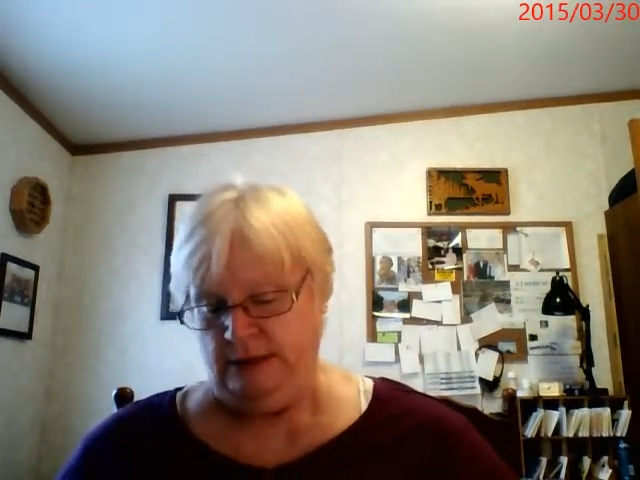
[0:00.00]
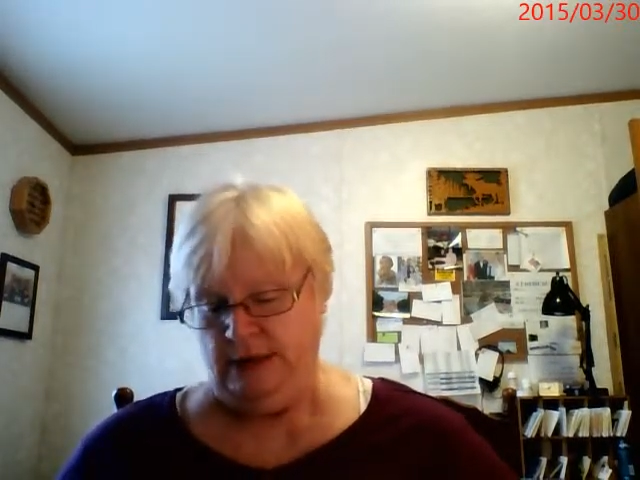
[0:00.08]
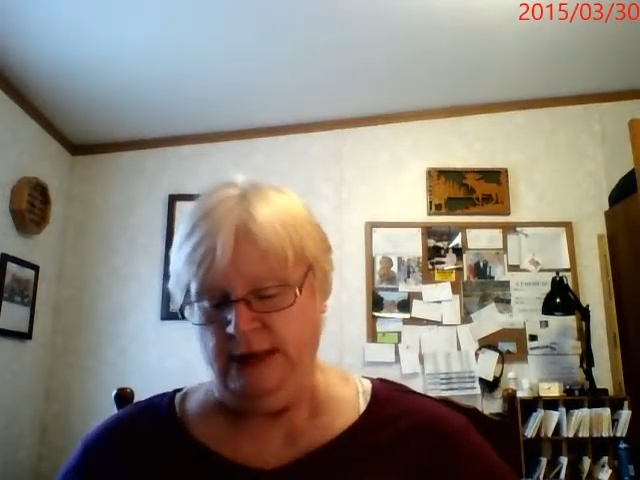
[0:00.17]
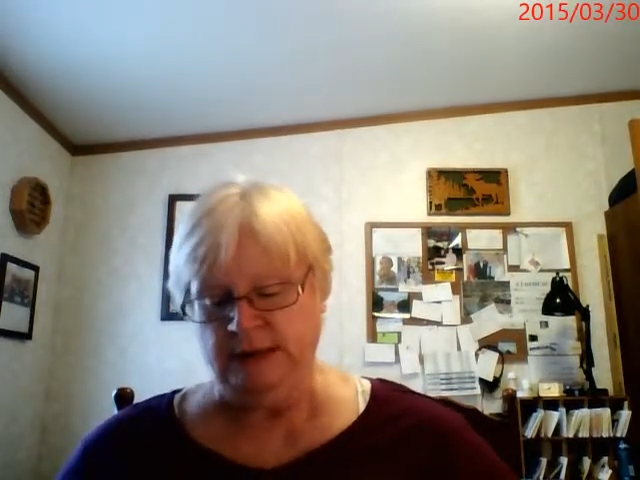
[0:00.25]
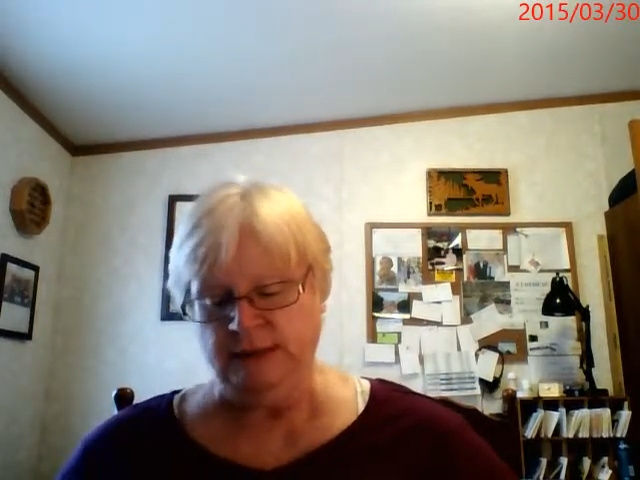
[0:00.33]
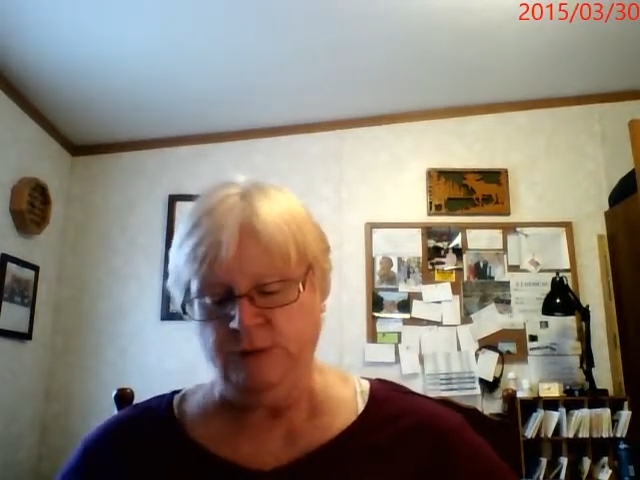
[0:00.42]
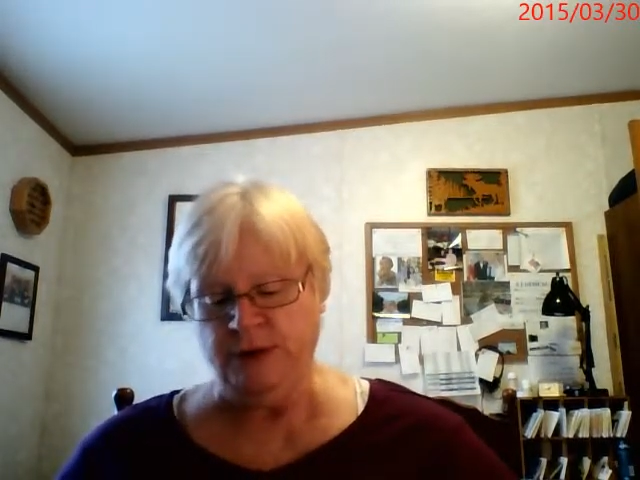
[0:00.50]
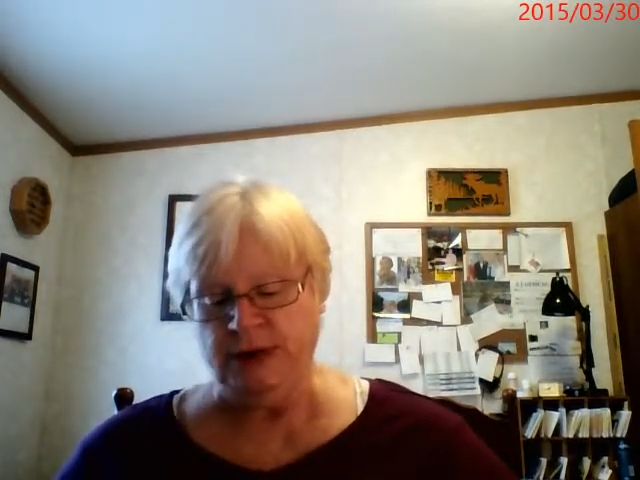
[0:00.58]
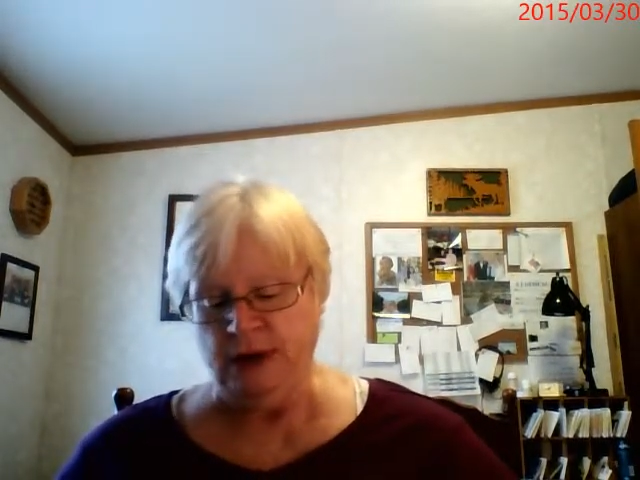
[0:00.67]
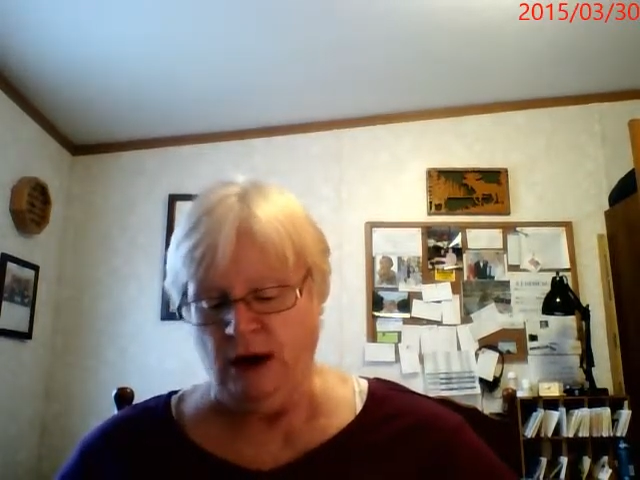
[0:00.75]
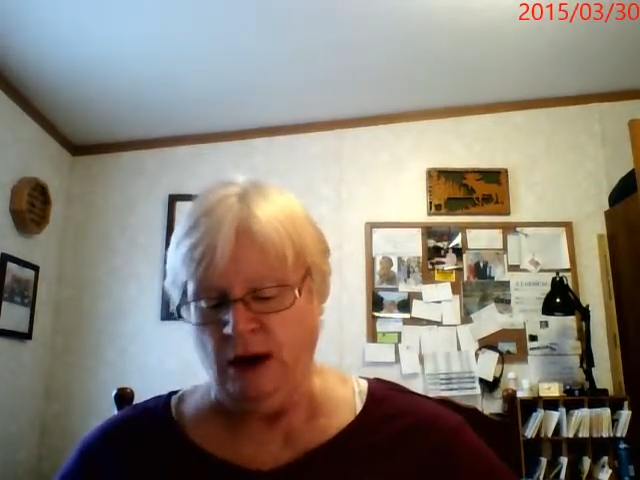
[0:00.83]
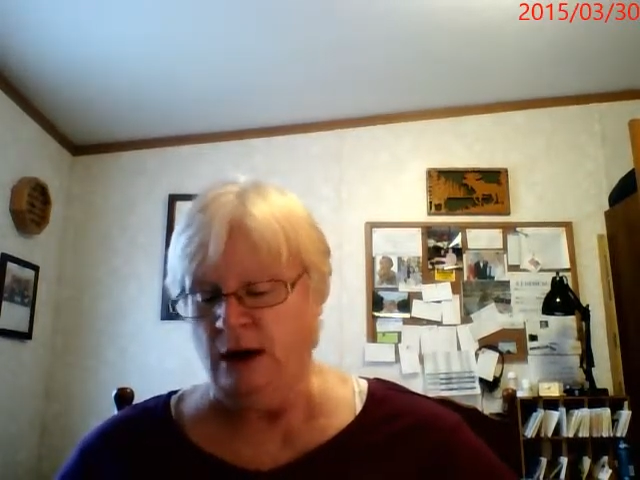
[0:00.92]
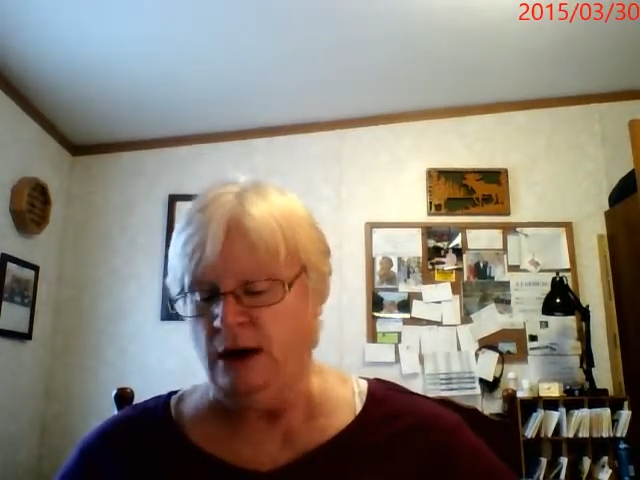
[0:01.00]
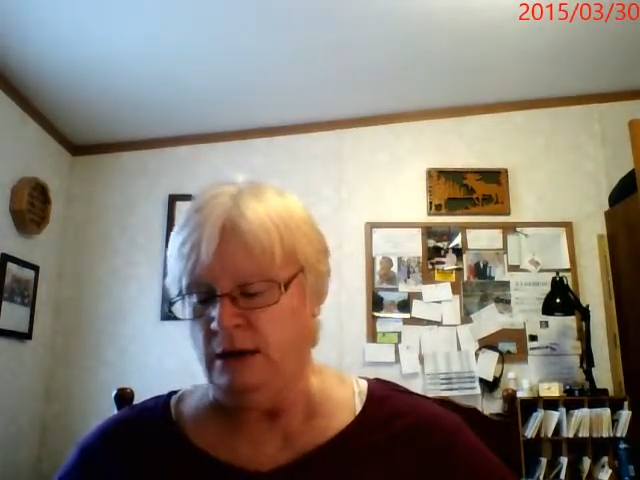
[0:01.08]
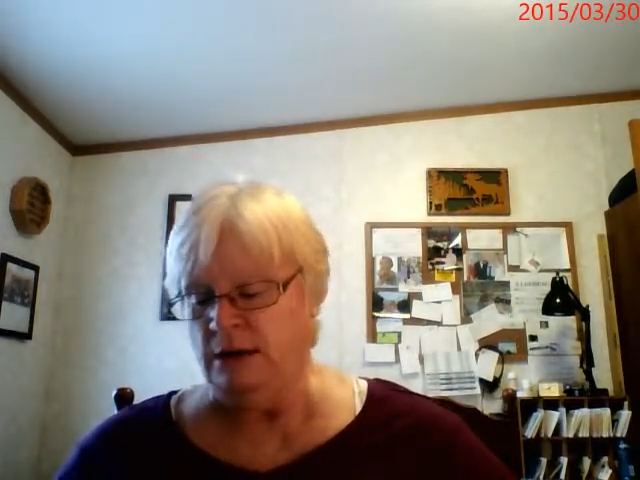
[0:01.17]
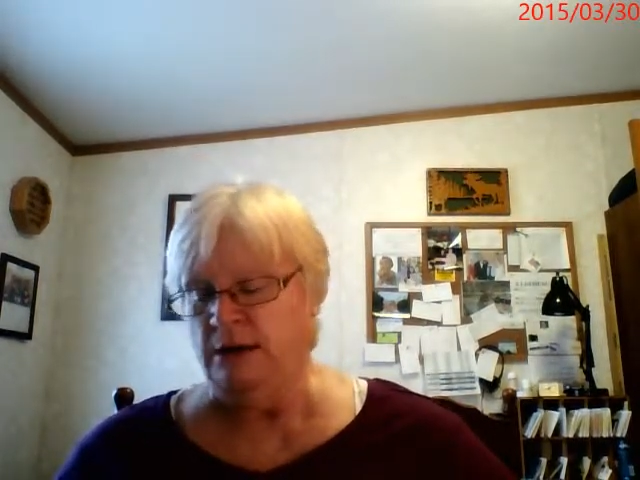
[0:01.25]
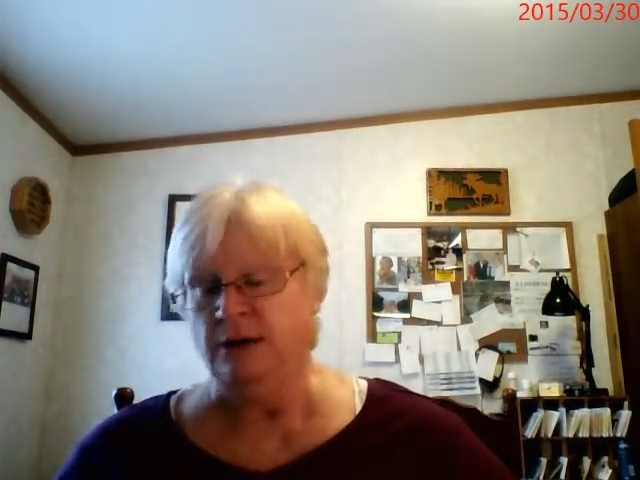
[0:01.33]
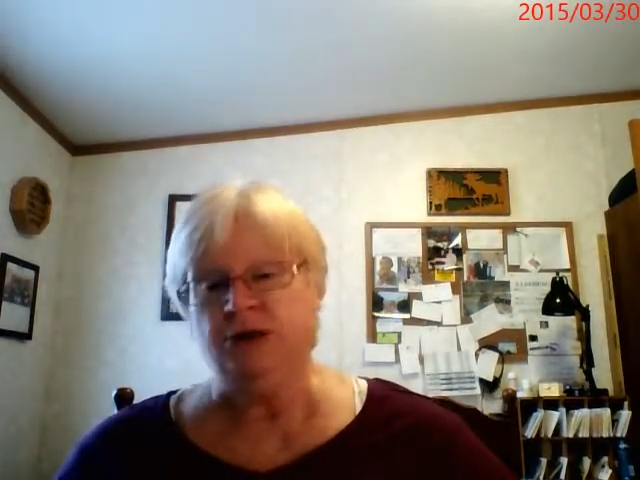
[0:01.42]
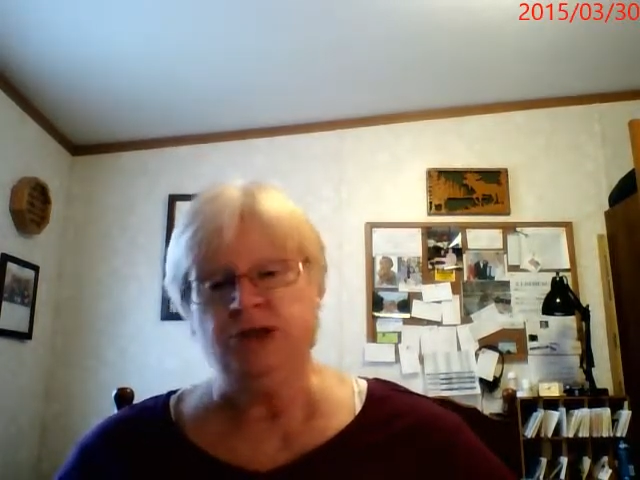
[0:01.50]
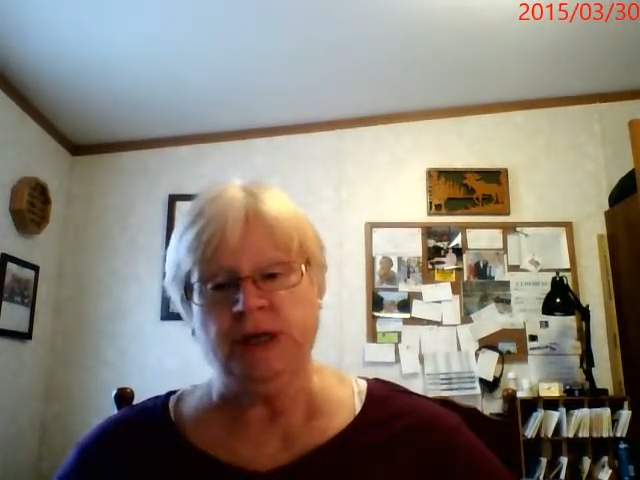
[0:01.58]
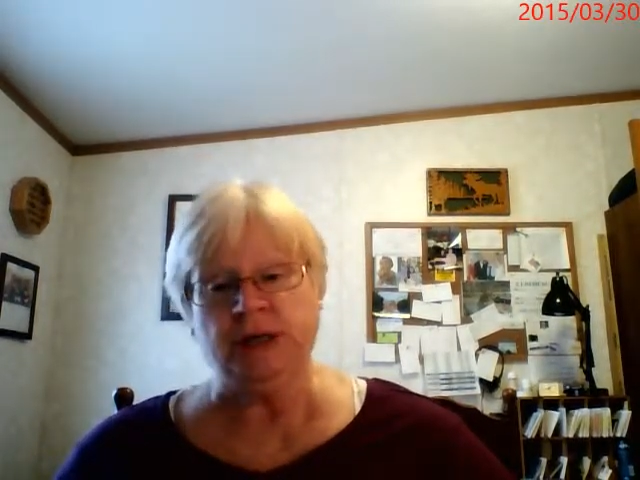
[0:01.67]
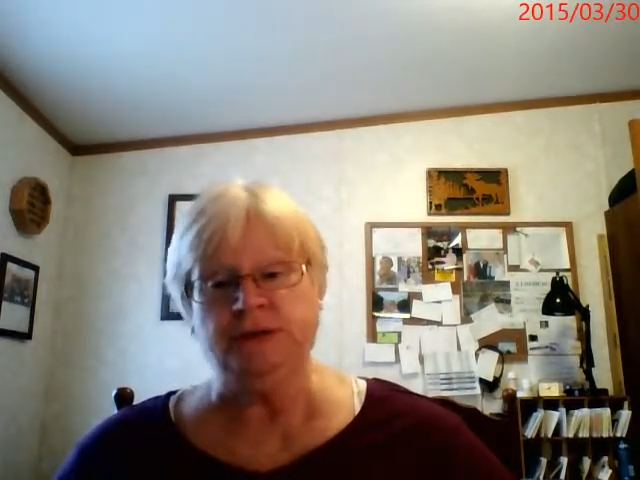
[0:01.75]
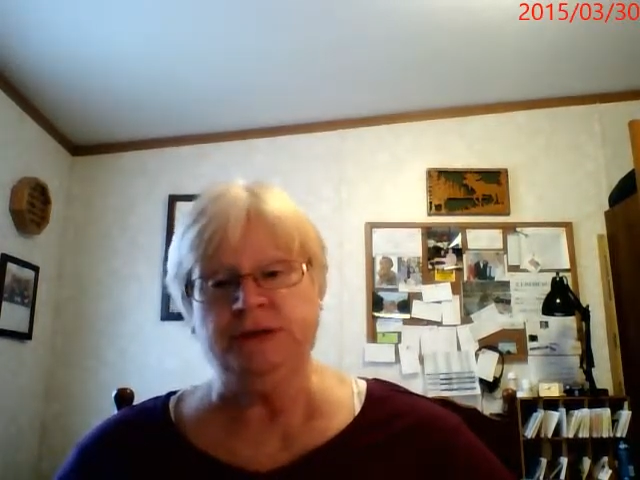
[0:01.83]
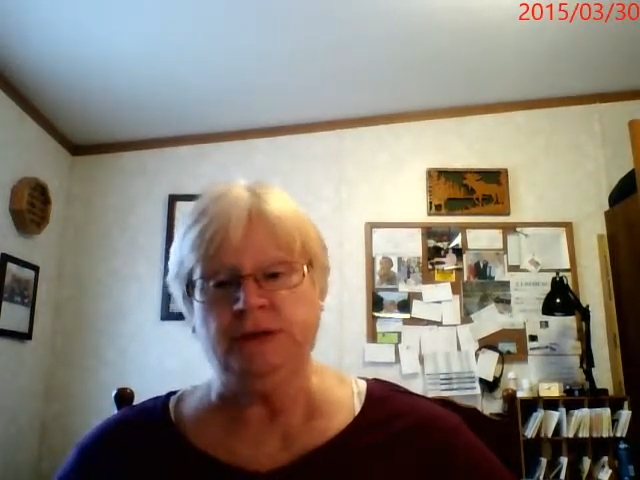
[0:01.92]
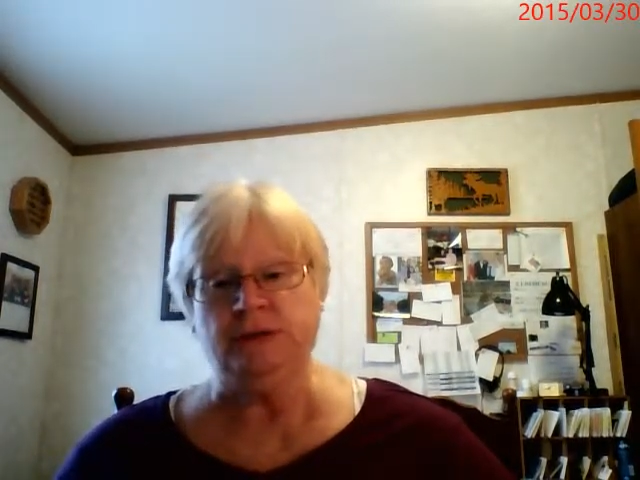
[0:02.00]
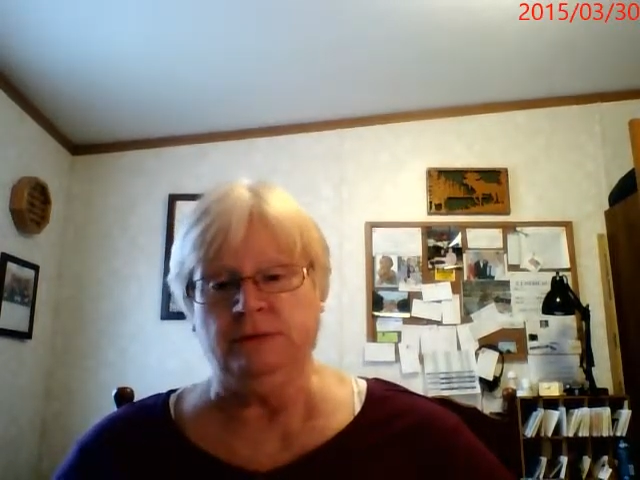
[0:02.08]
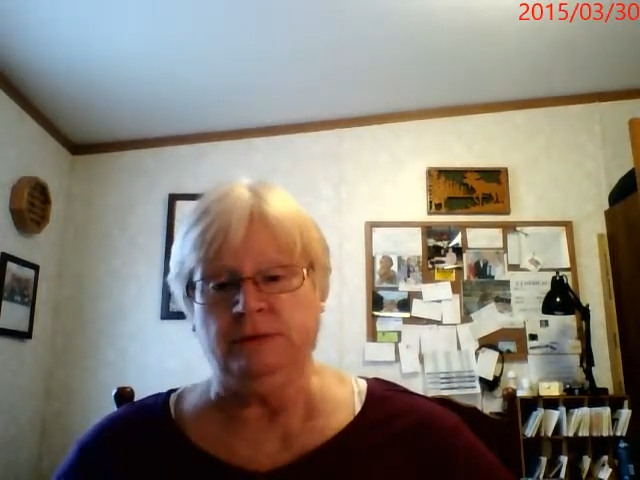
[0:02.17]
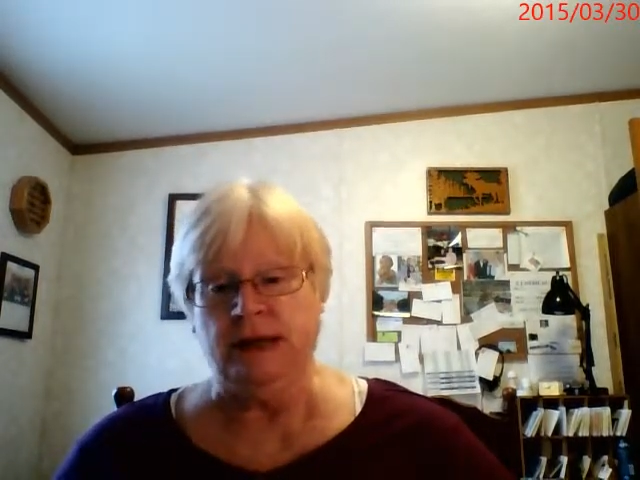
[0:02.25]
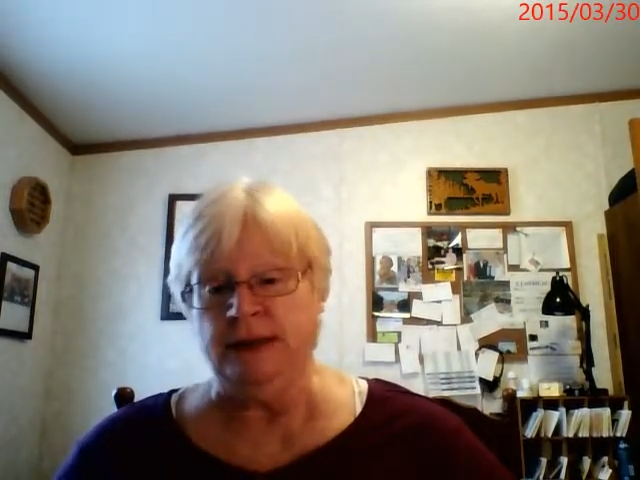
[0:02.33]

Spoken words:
as we all shall do.